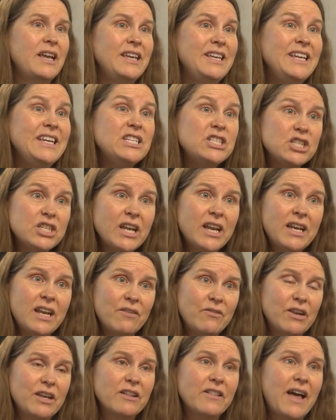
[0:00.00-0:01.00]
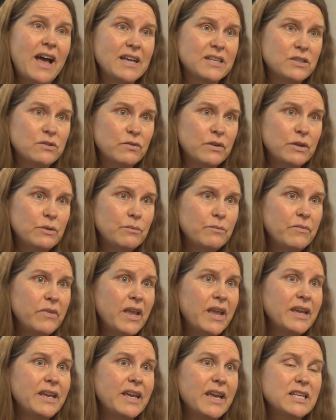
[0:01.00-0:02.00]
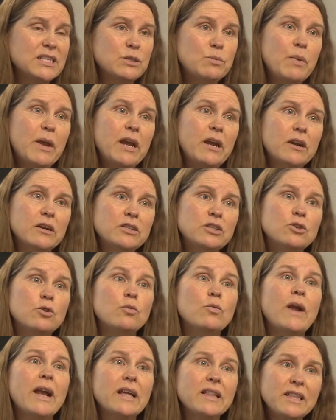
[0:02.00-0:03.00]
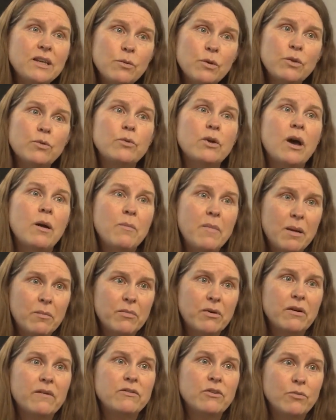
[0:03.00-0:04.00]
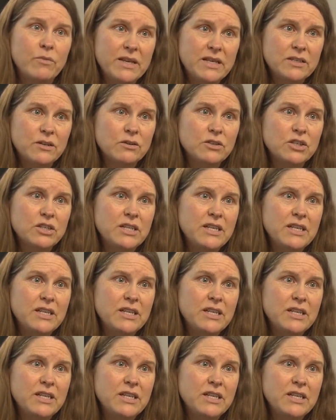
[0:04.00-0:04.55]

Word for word: Each and every classroom gets paired directly with a member of the research